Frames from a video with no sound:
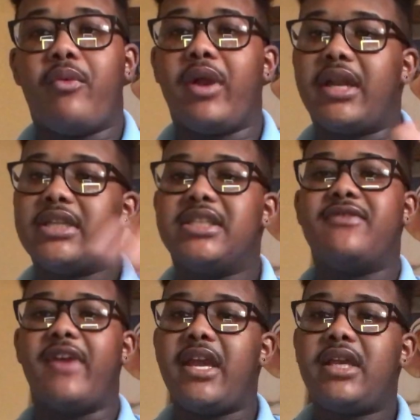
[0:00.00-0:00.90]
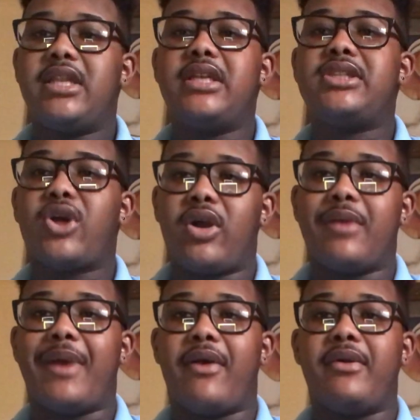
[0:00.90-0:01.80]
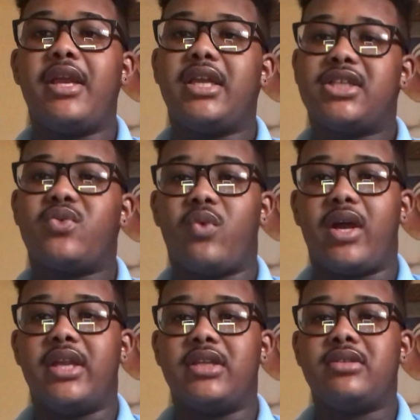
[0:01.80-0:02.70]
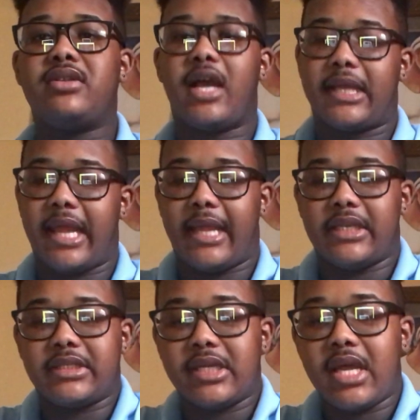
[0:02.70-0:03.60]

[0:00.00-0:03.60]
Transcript: We're going to just vaguely talk about each one again.